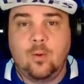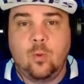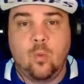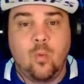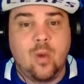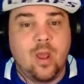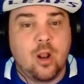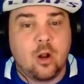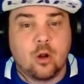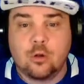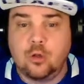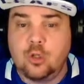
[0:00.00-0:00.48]

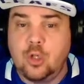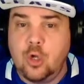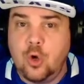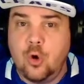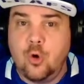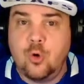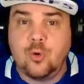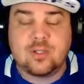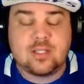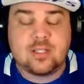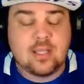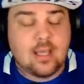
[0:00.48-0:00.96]
Win or
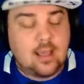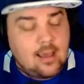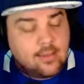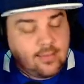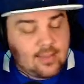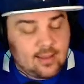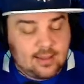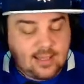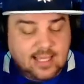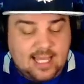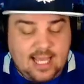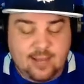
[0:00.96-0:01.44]
lose,
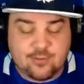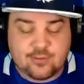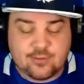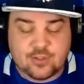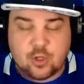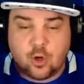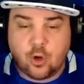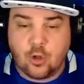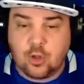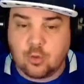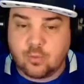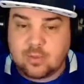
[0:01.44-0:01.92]
the
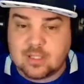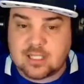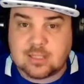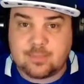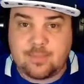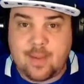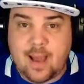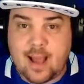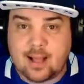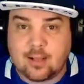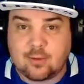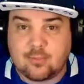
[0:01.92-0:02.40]
Leafs earn the
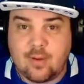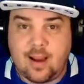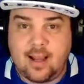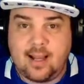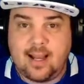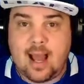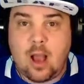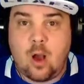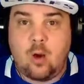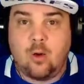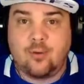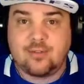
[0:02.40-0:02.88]
respect right
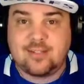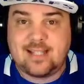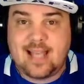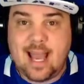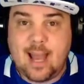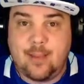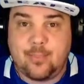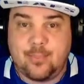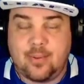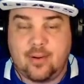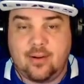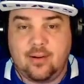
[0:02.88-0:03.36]
now of
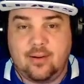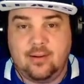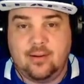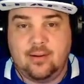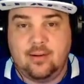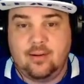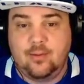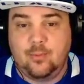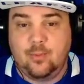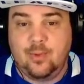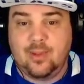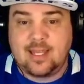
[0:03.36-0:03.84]
Tampa
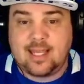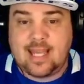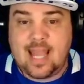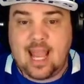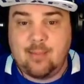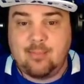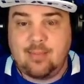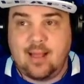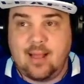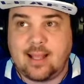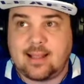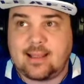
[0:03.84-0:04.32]
with a
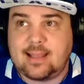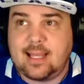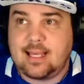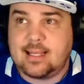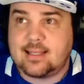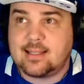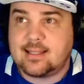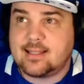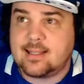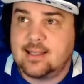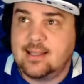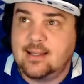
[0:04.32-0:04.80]
game like
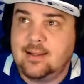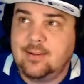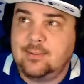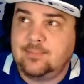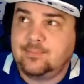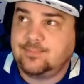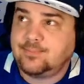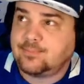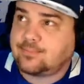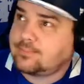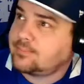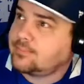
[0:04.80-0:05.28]

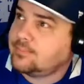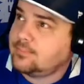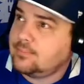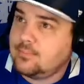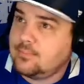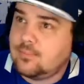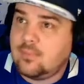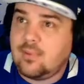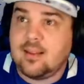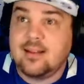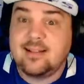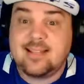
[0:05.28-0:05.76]

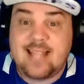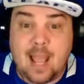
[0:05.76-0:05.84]
this.